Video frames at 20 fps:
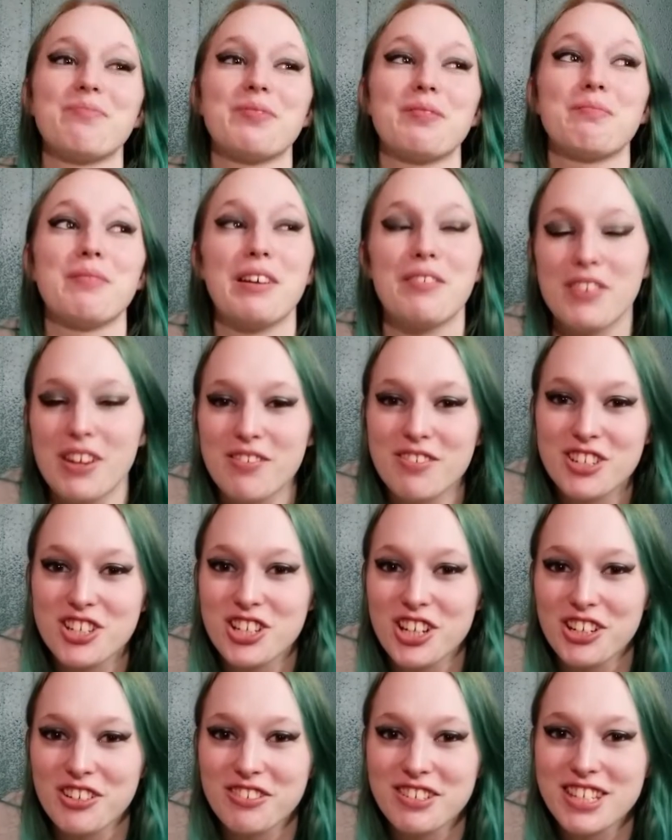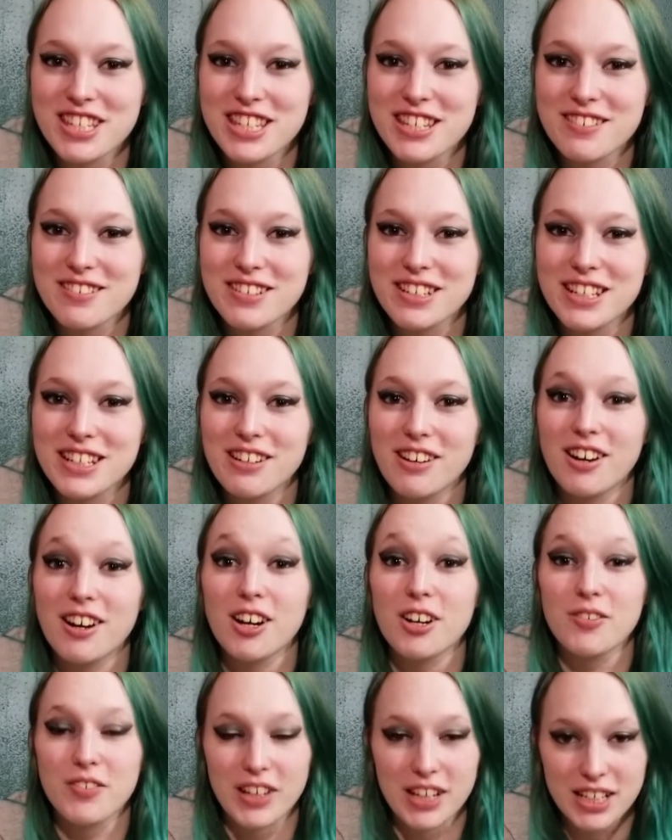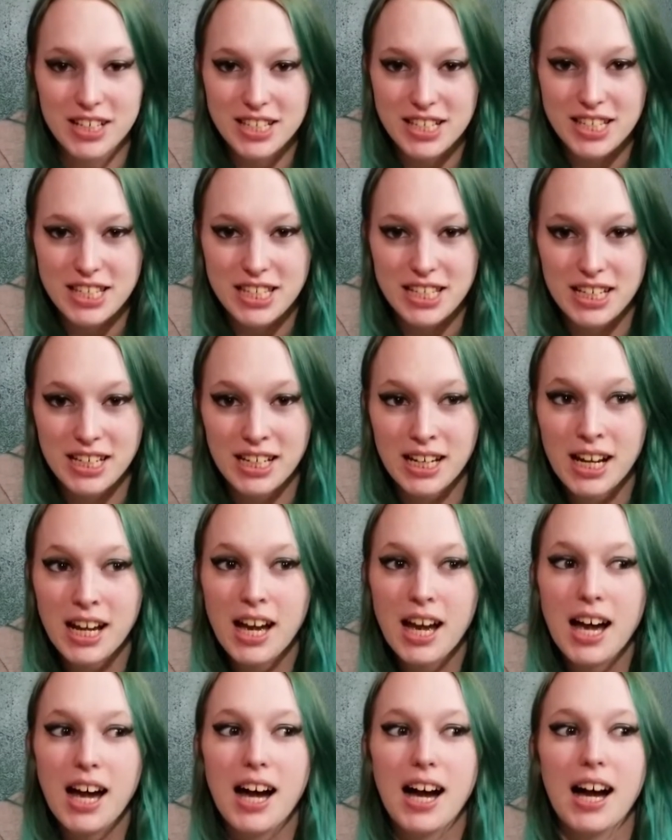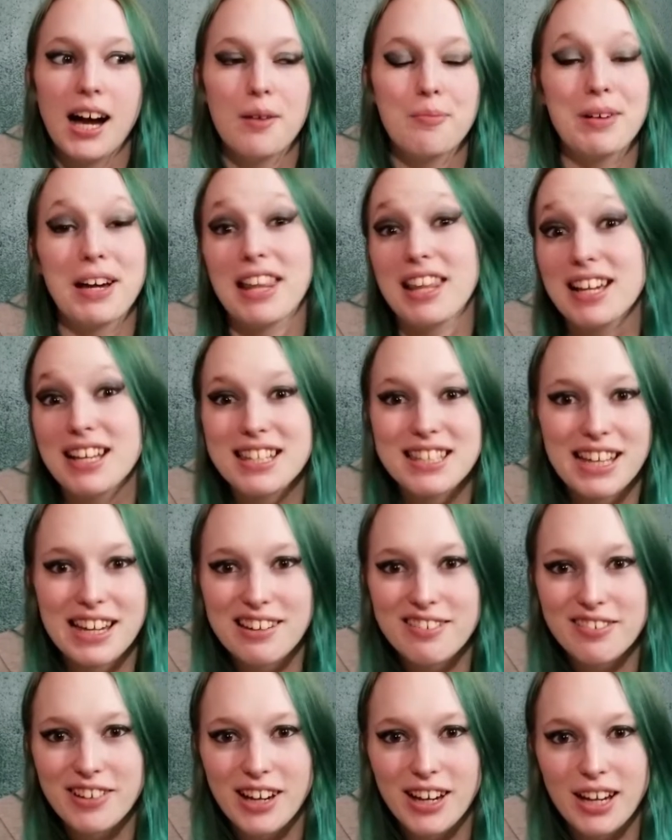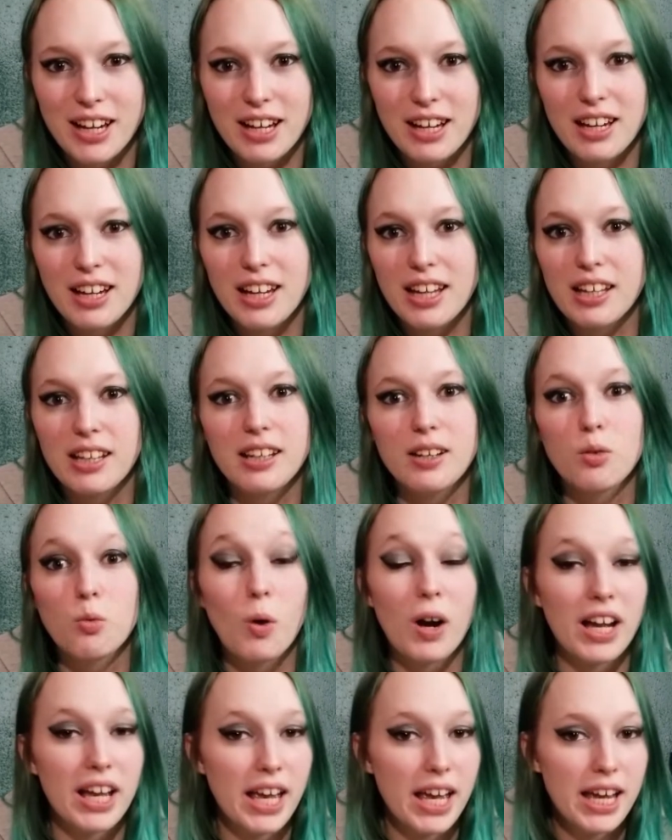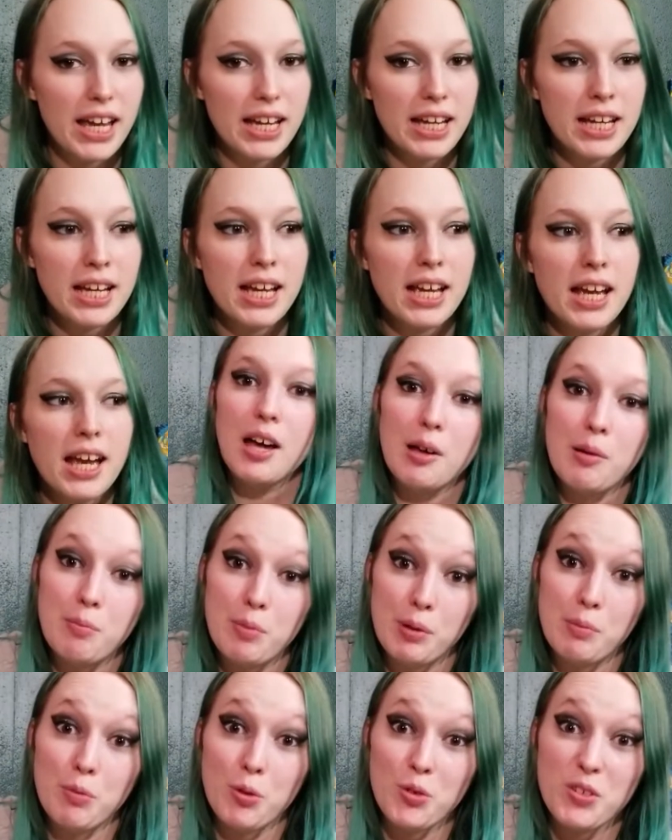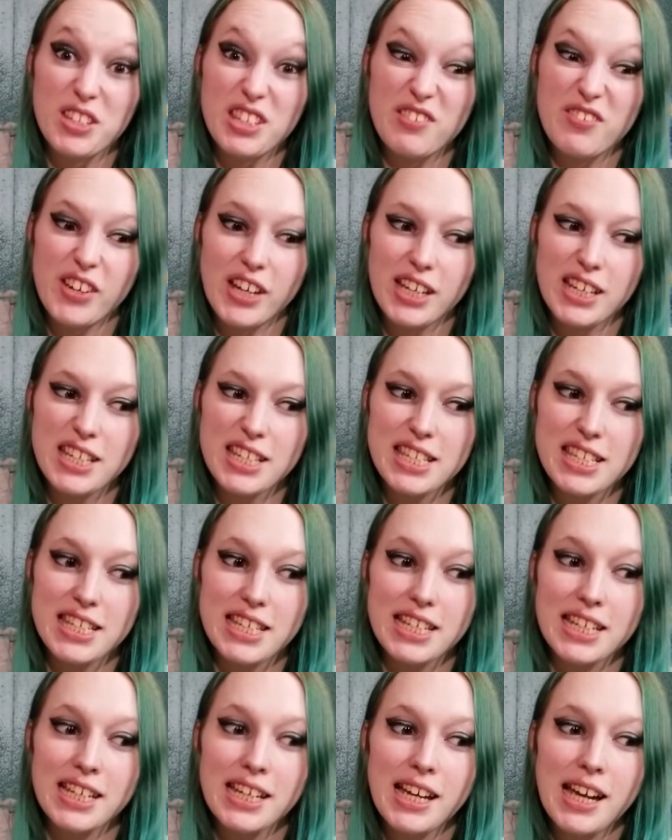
My favorite genres to read are fantasy. I like sci-fi and YA, but mostly fantasy.